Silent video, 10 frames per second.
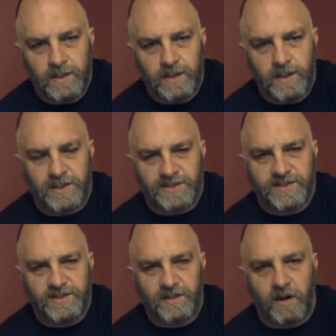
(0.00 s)

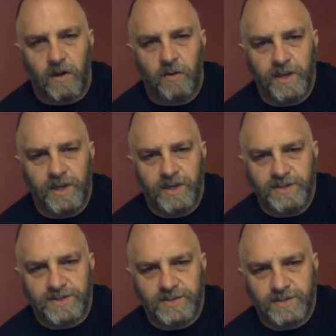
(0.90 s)
it's
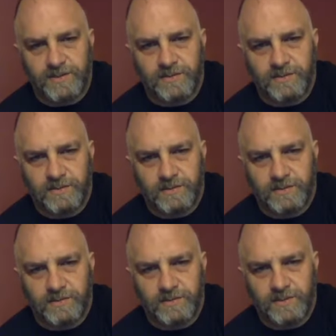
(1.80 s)
always,
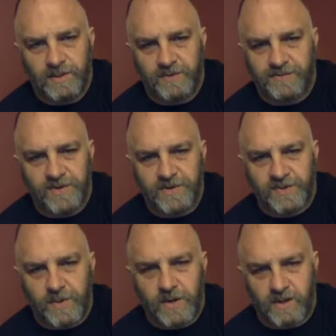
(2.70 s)
fear is a
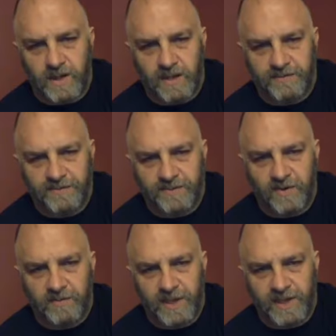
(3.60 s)
part of life.
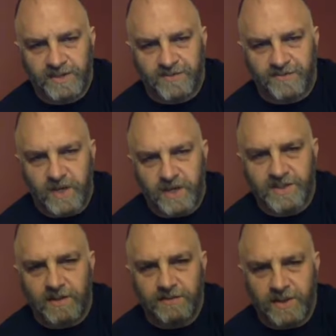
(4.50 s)
Everybody gets afraid of
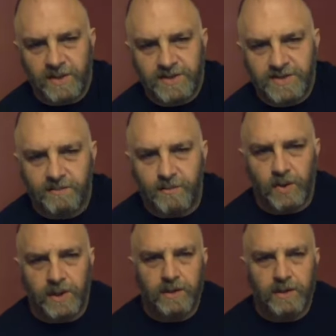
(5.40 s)
something at some point.